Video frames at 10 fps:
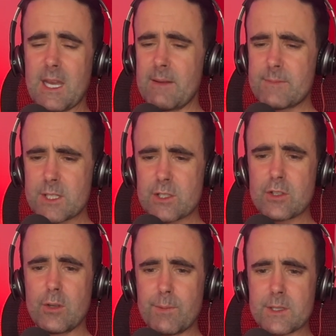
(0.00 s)

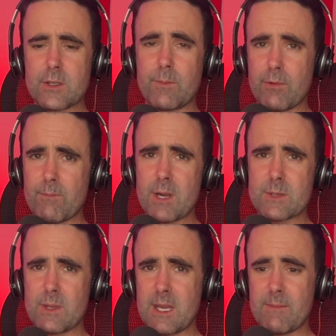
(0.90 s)
super, super
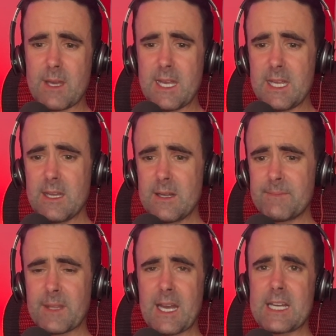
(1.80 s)
impressed with him. He
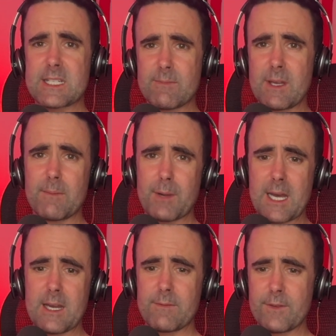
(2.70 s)
has to be a
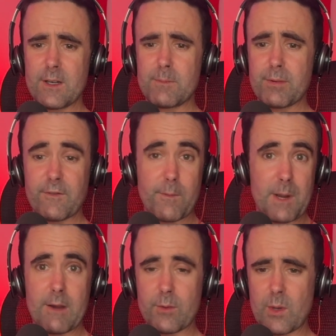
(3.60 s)
player for
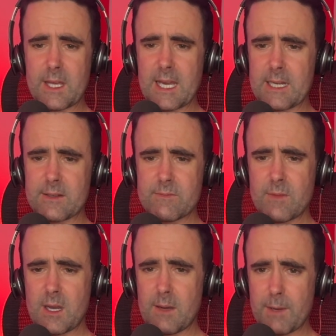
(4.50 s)
player of the weekend,
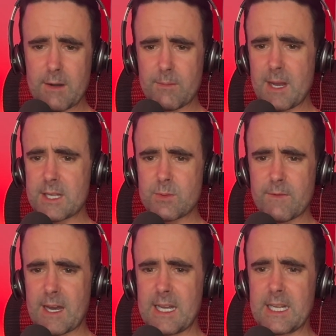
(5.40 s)
player of the match,
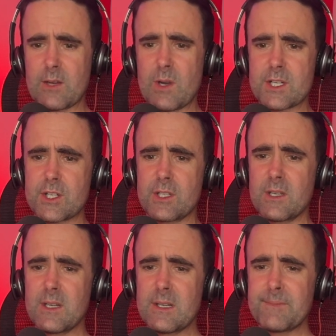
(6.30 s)
without any question.
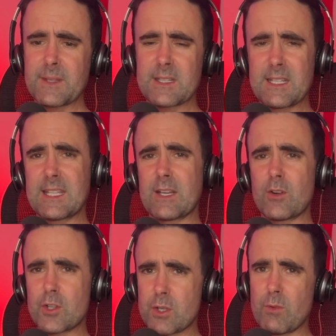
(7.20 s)
Didn't think
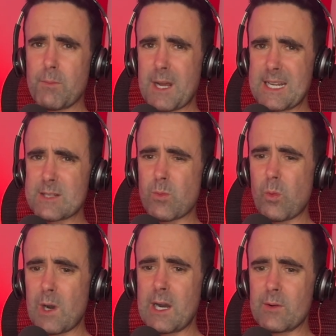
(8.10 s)
Ugochuk would have played as
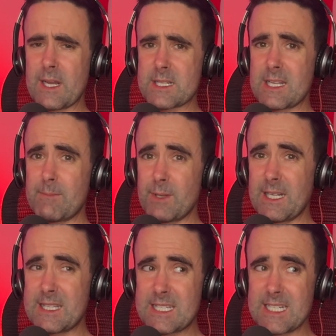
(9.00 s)
well next to him, but
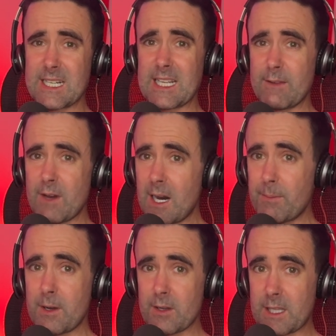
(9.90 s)
he didn't give
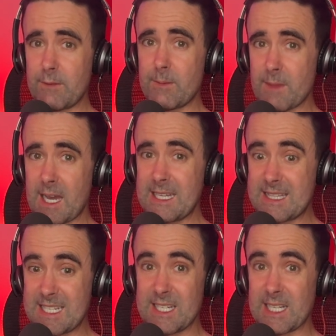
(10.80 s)
up. I give him that. He
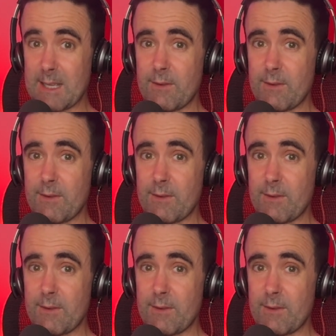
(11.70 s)
didn't give